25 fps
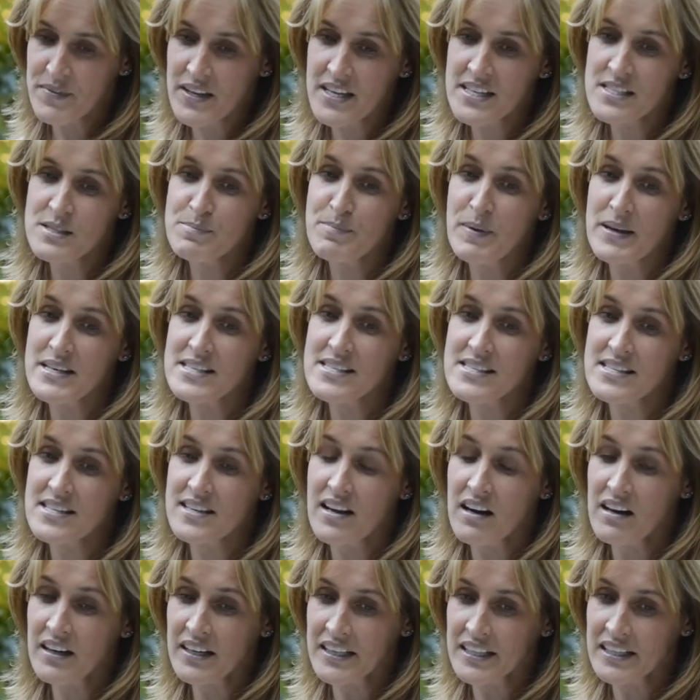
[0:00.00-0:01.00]
It's based in
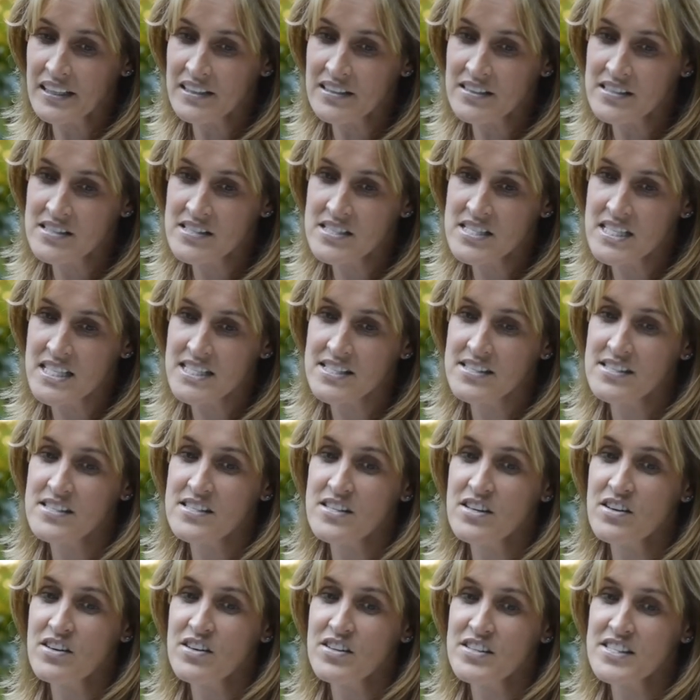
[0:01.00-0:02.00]
Ireland. It
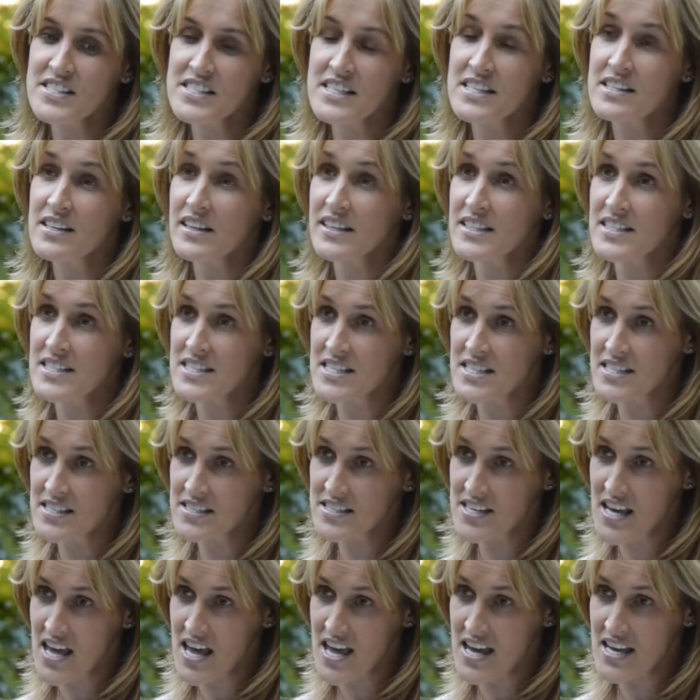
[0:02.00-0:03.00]
starts in
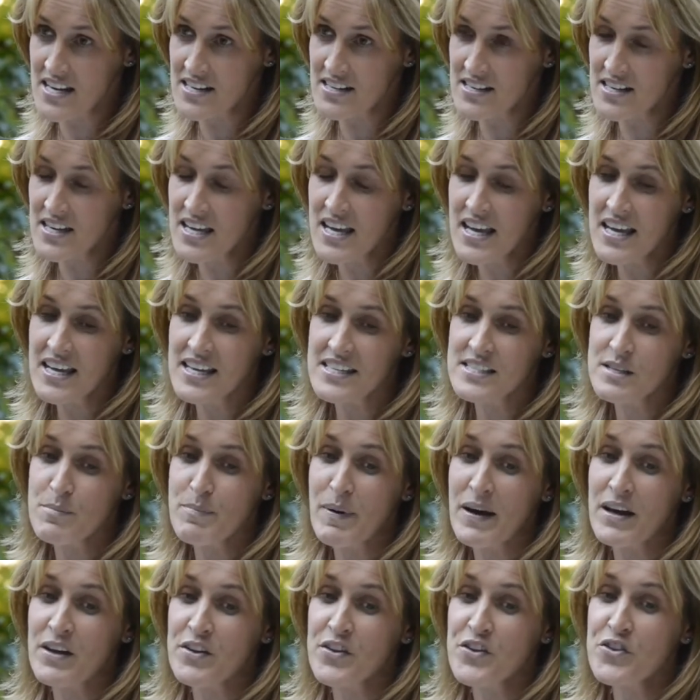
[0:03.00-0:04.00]
1910. It's
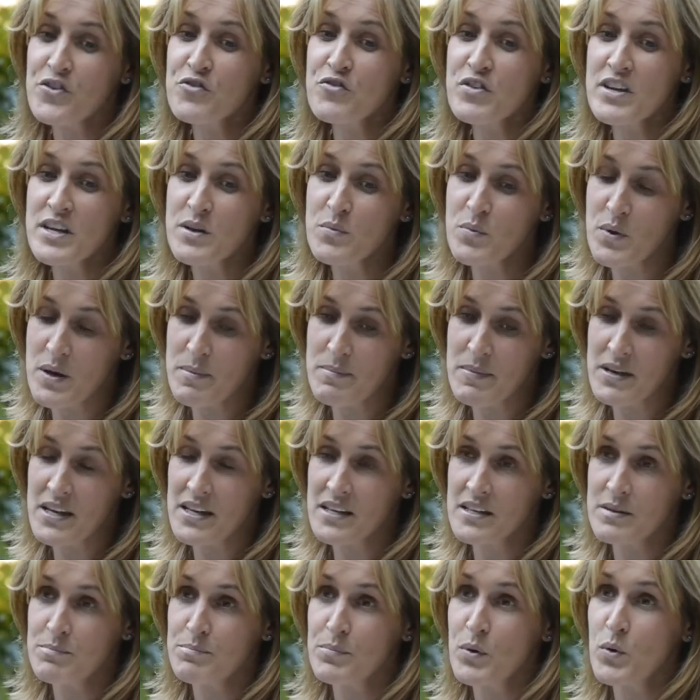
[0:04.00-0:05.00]
about three
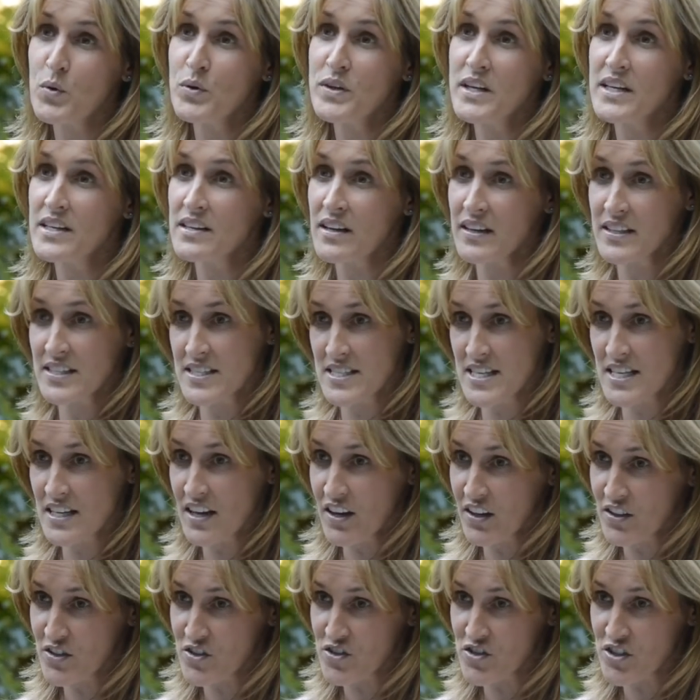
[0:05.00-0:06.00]
women born in
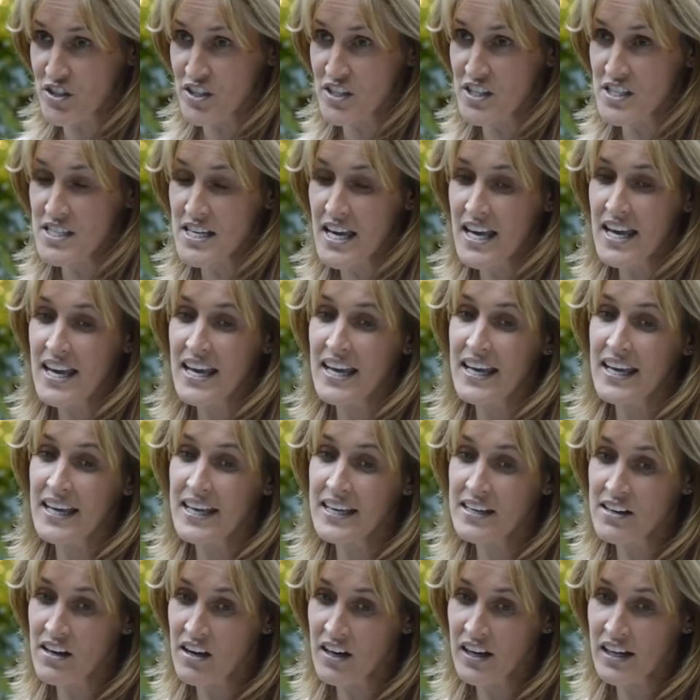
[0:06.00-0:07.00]
1900
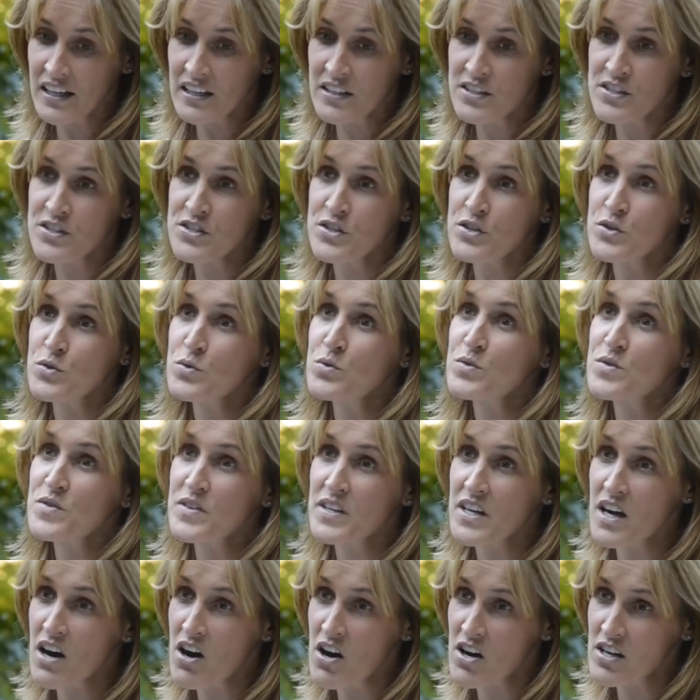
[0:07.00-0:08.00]
in Ireland, the daughter of
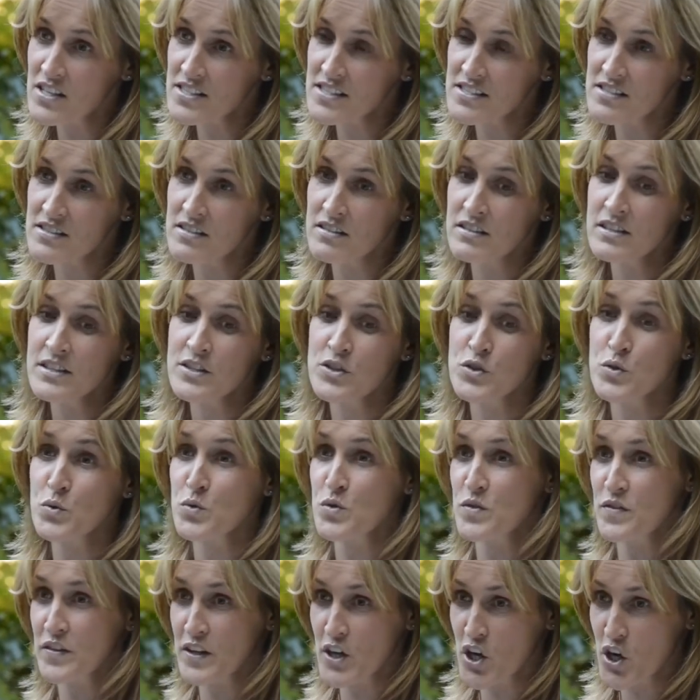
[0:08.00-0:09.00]
the castle, the
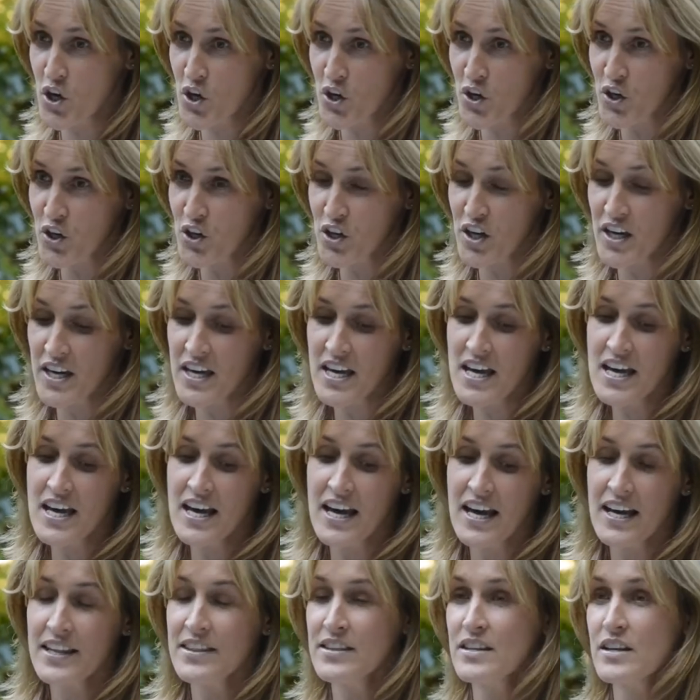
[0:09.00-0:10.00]
daughter of the cook,
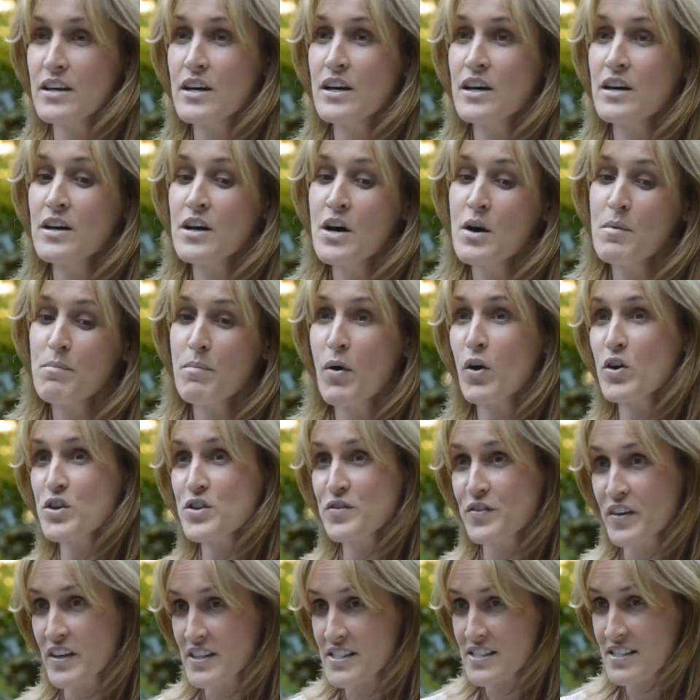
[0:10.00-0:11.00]
and the posh
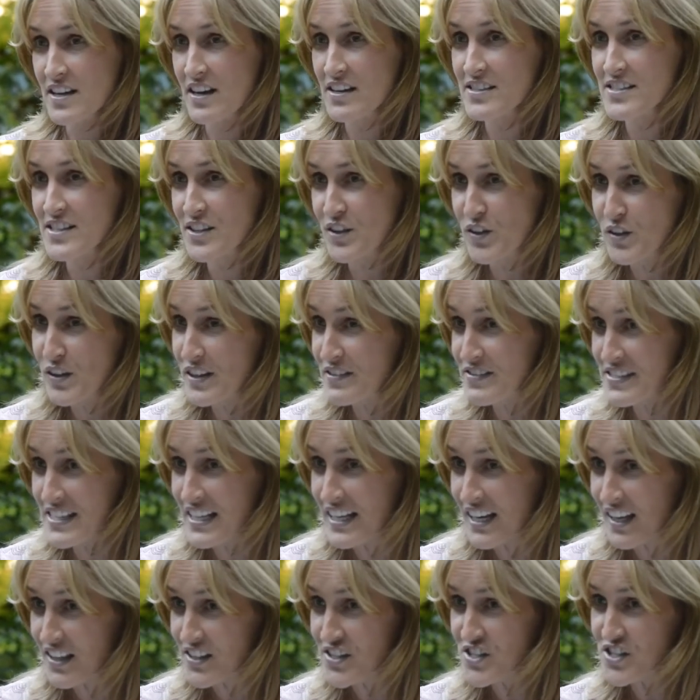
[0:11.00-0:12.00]
first cousin who lives in
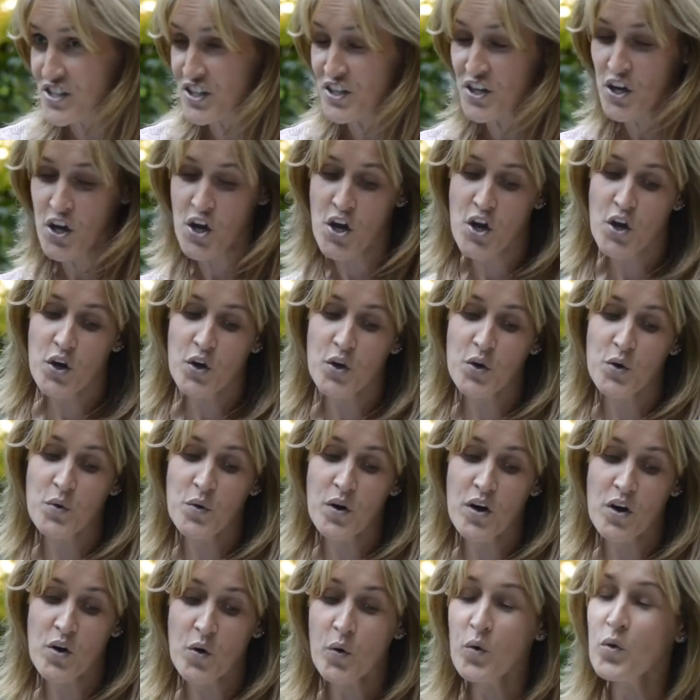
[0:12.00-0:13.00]
London, who
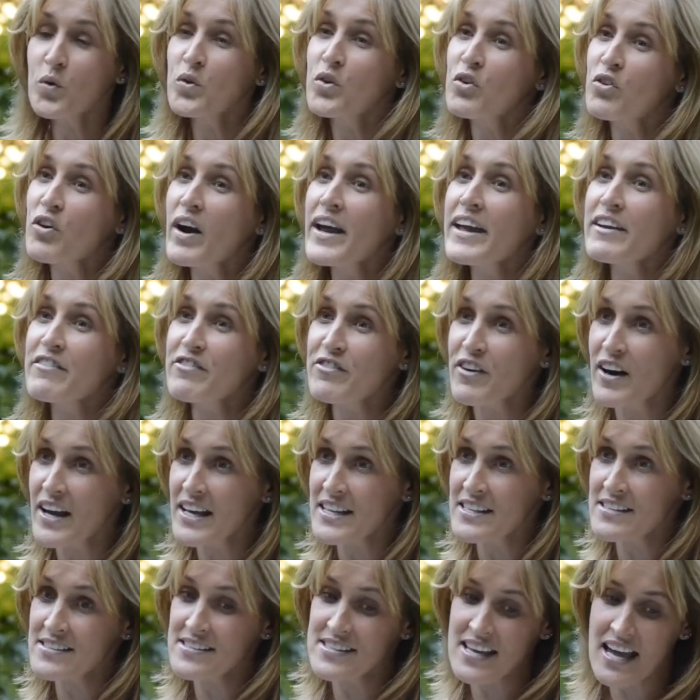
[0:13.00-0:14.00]
are all great
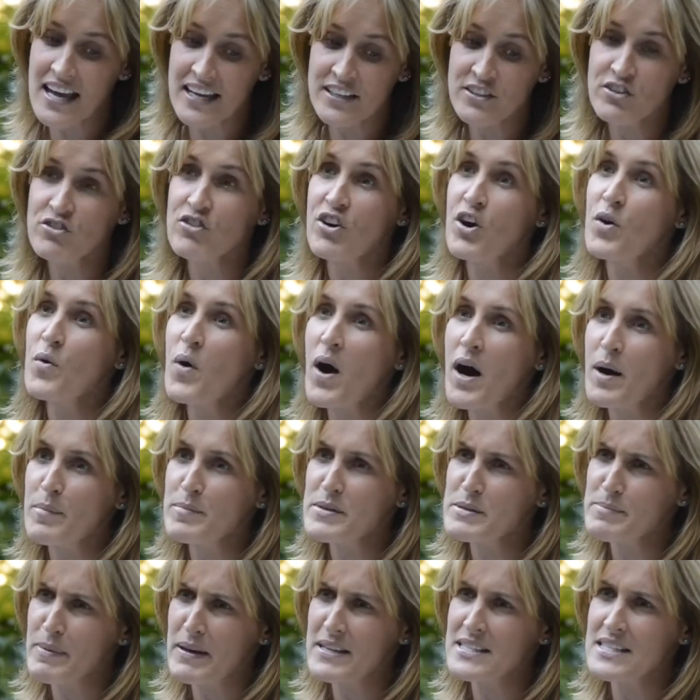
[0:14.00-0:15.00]
friends and grow up
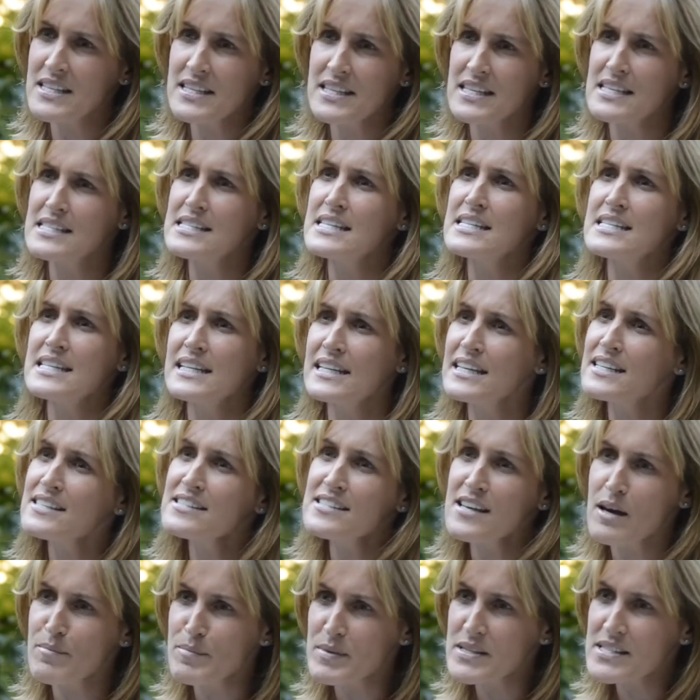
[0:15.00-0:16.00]
spending these idyllic
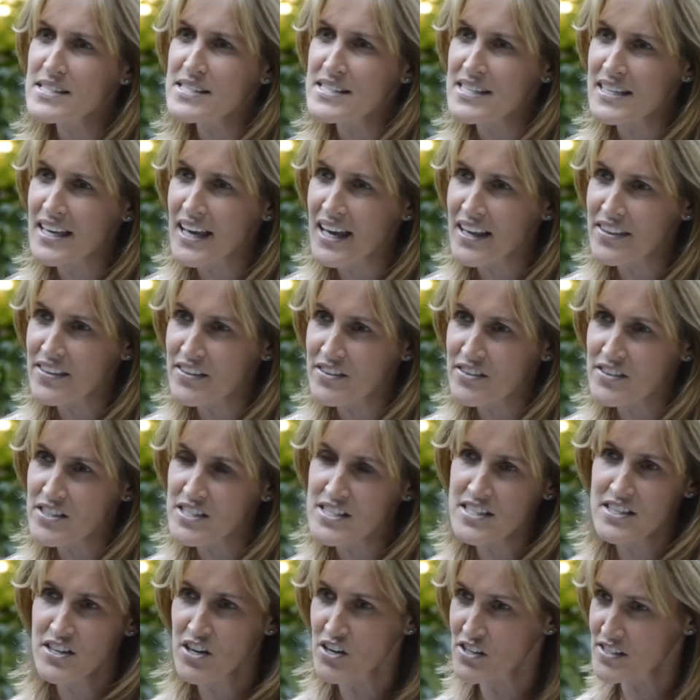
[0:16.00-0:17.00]
summers together
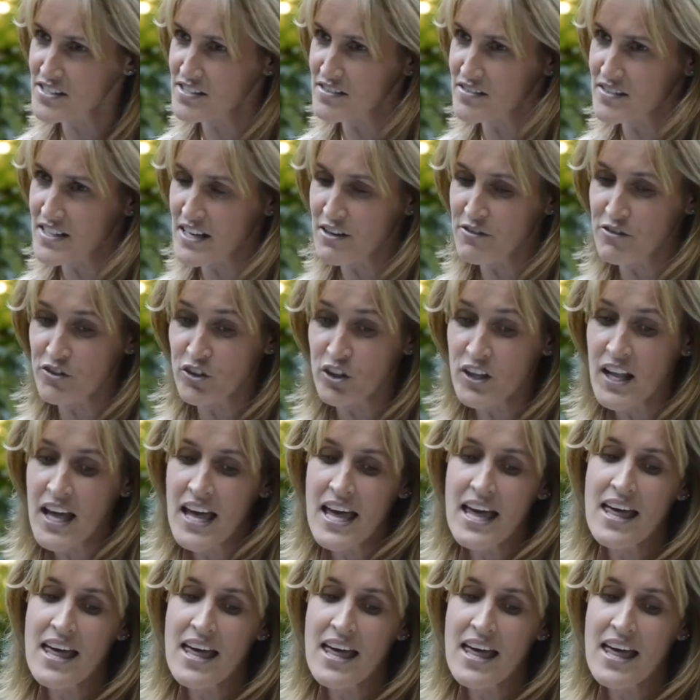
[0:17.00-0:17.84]
at Castle Deverill.